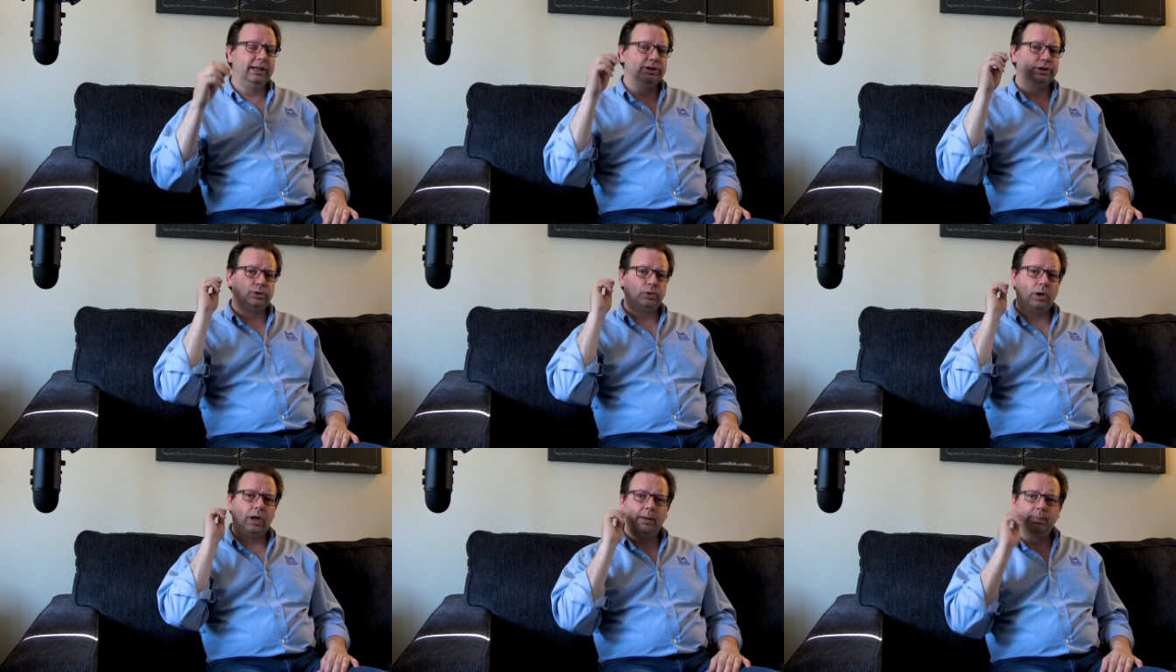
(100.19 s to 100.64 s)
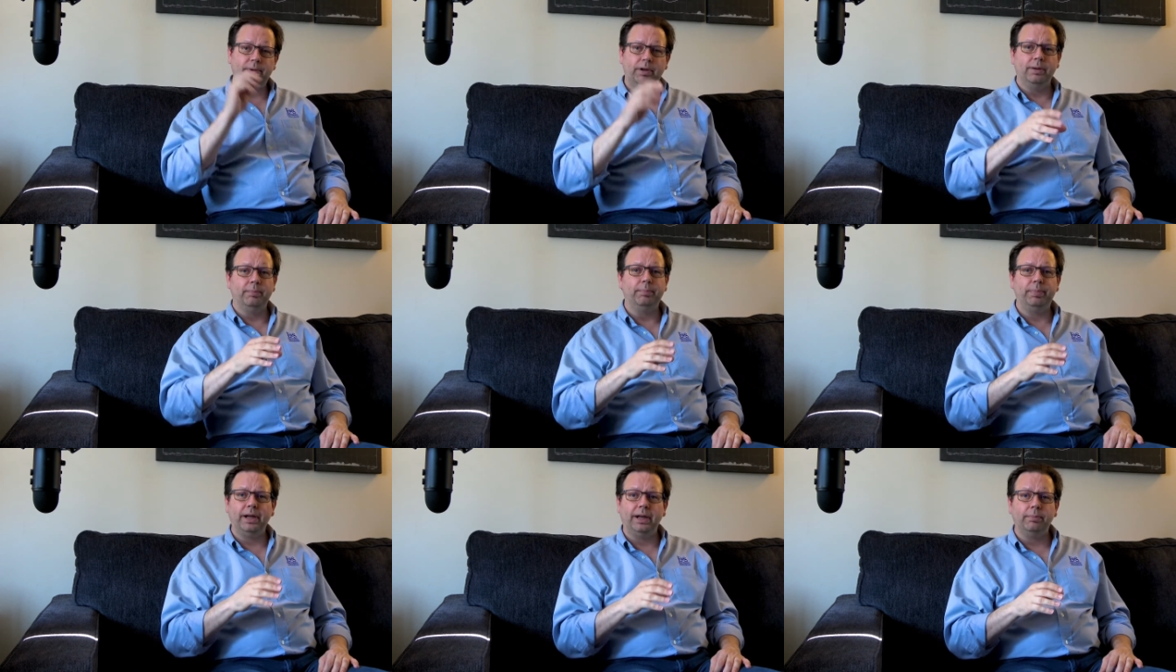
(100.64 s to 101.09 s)
as dropping
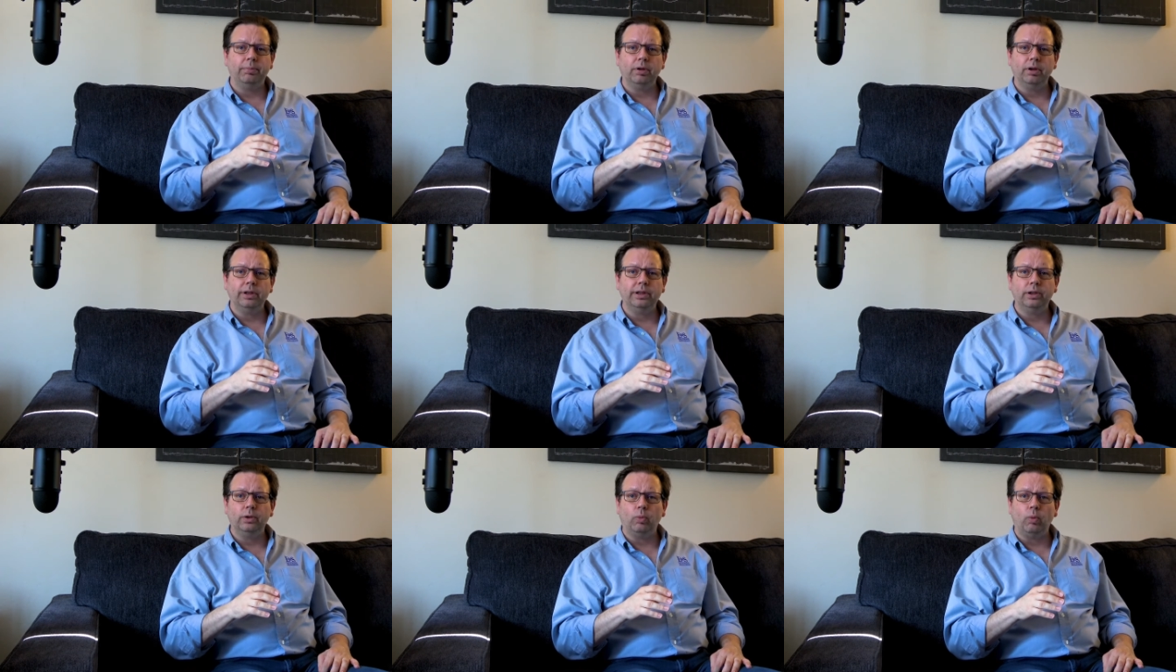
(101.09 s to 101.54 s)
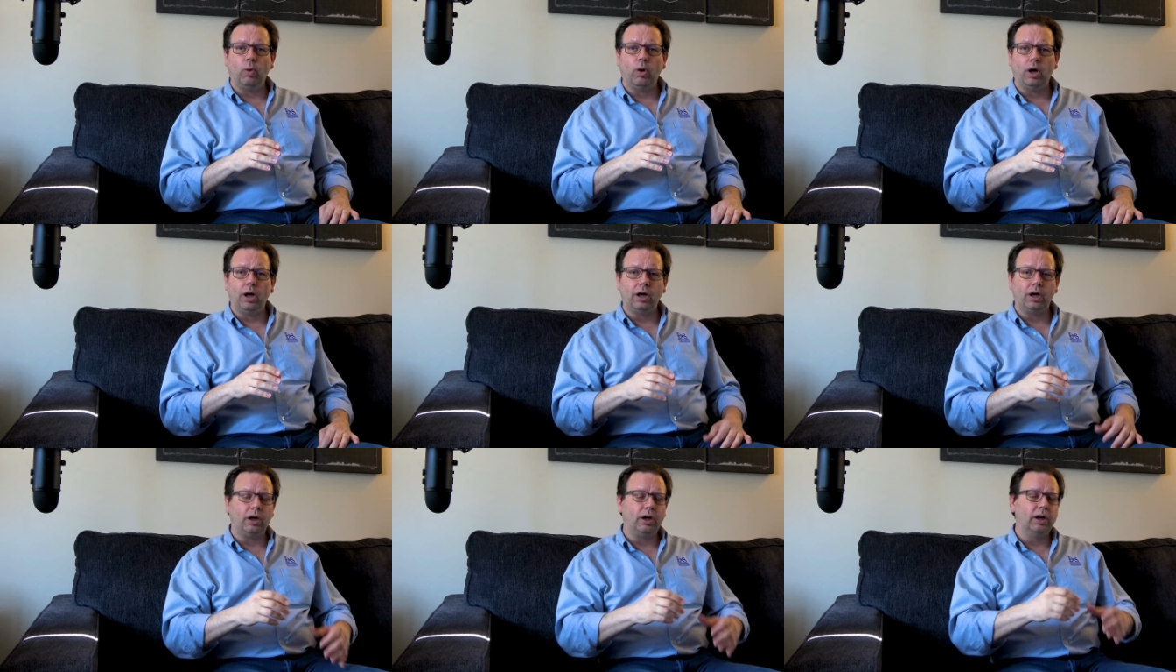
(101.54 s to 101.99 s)
a pebble into
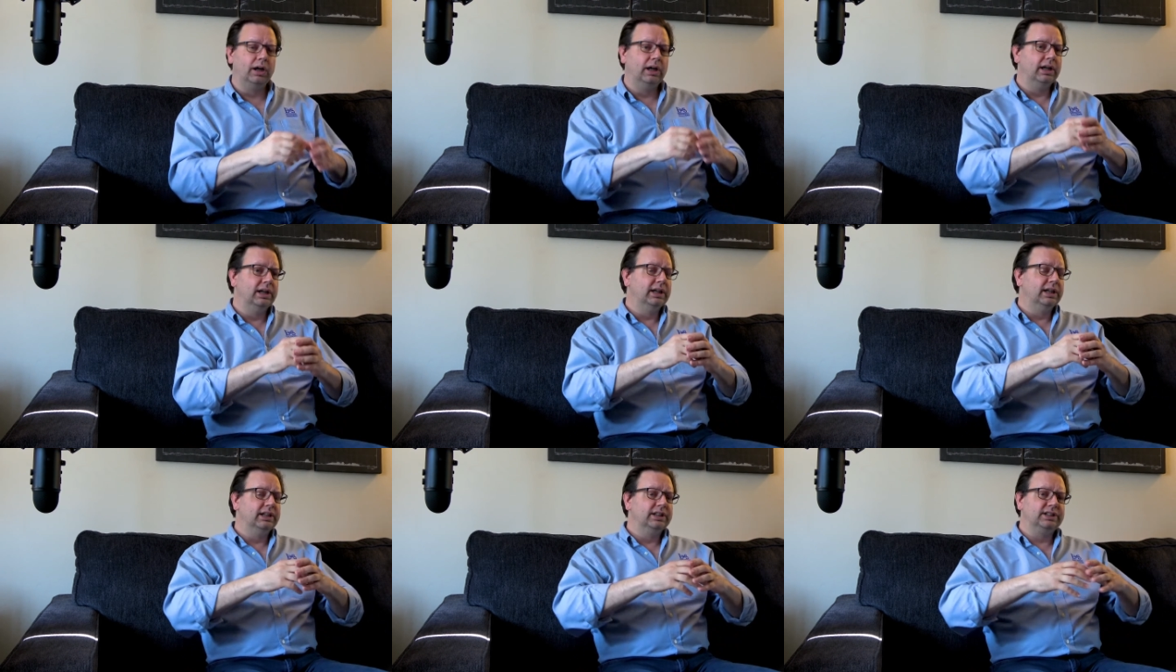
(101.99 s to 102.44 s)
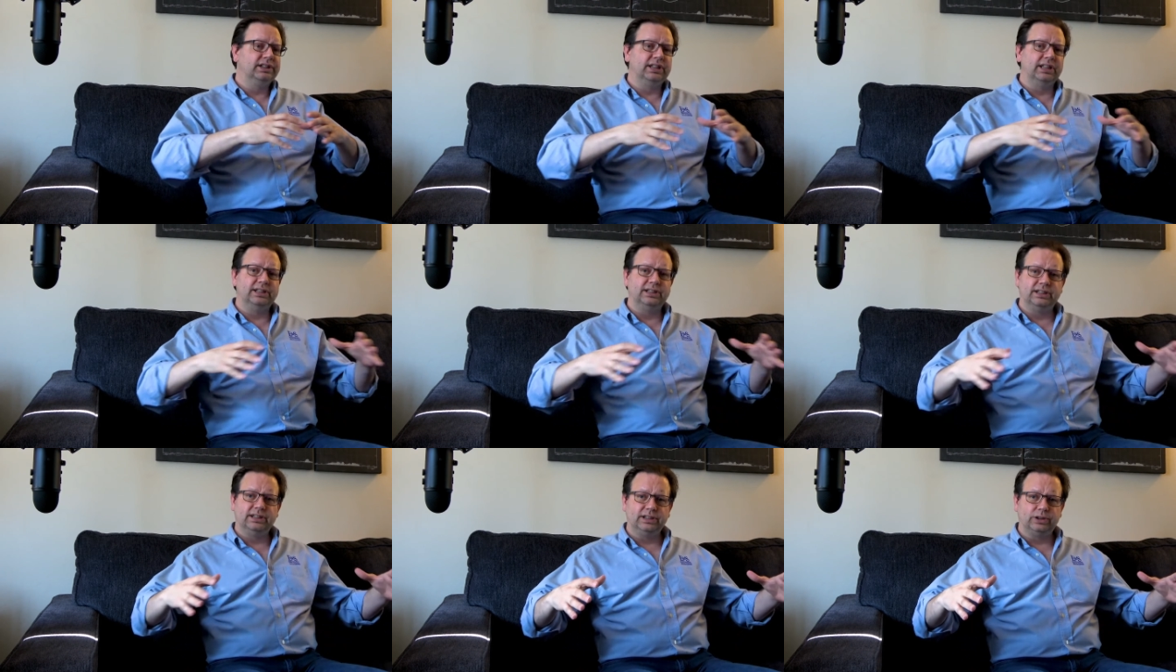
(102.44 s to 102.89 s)
water
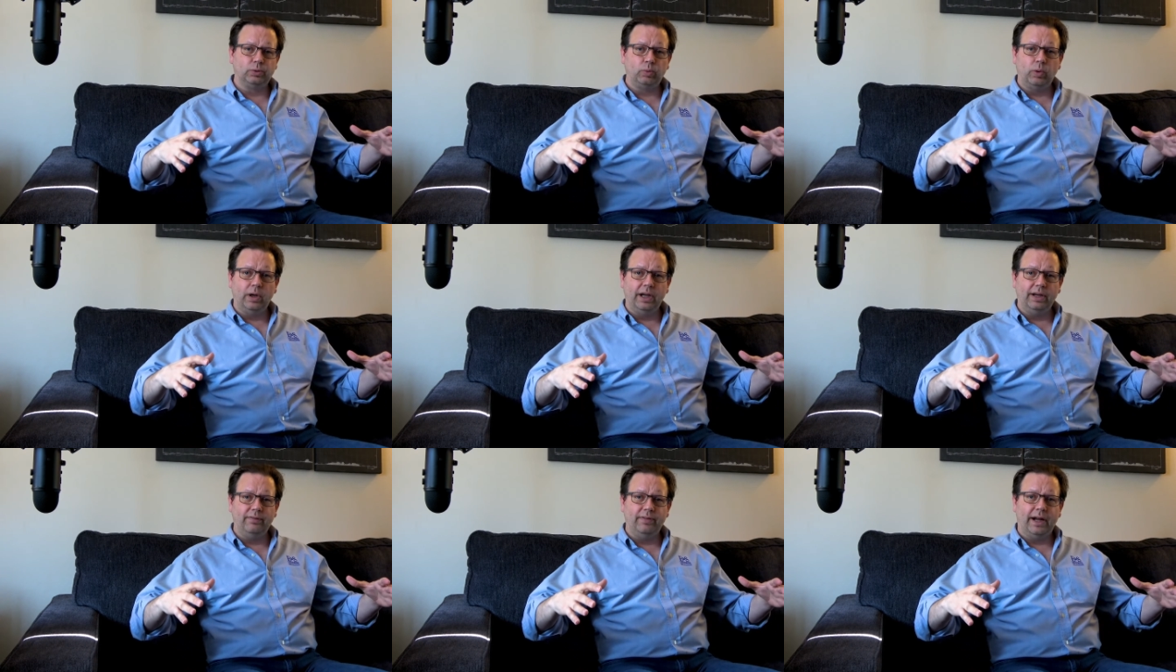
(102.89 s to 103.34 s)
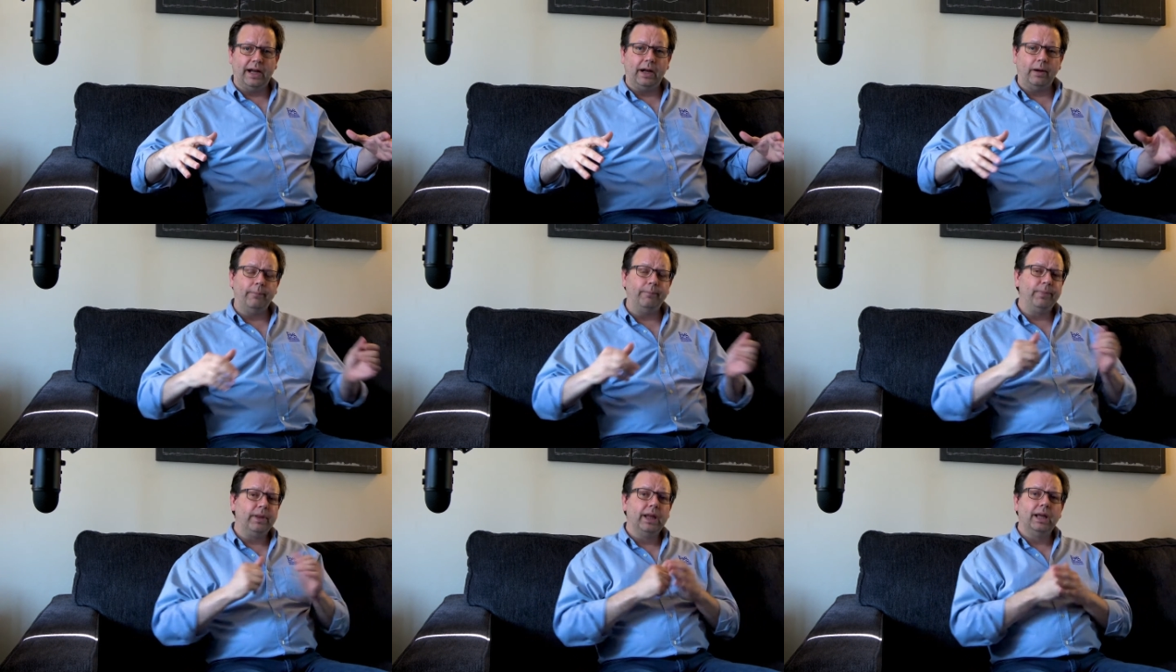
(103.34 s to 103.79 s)
sends this wave
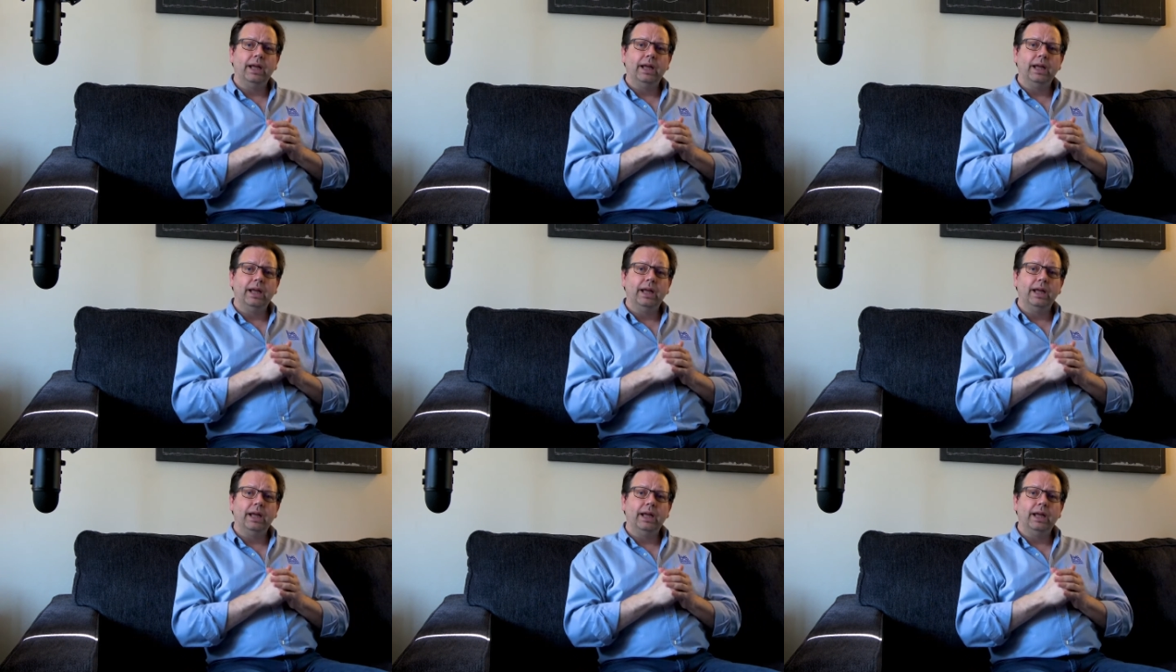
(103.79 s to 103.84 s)
out.